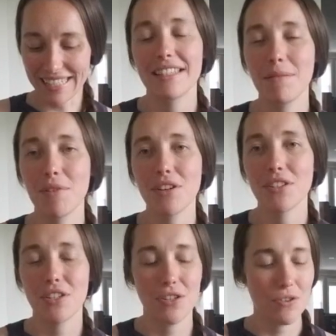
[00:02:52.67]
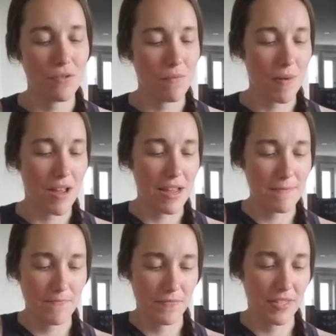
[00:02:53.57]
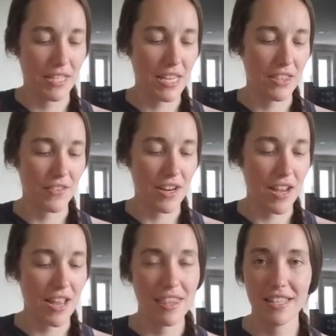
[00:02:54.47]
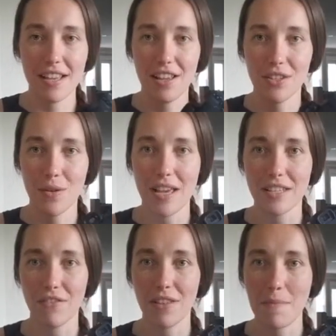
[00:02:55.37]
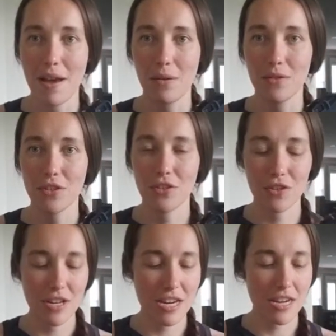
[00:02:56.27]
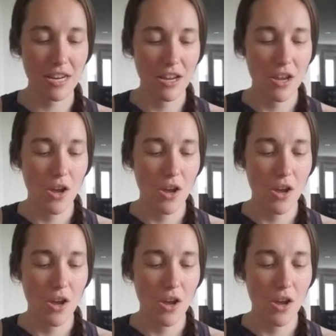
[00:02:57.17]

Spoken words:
Similar to my T3i, this also has a flip out screen,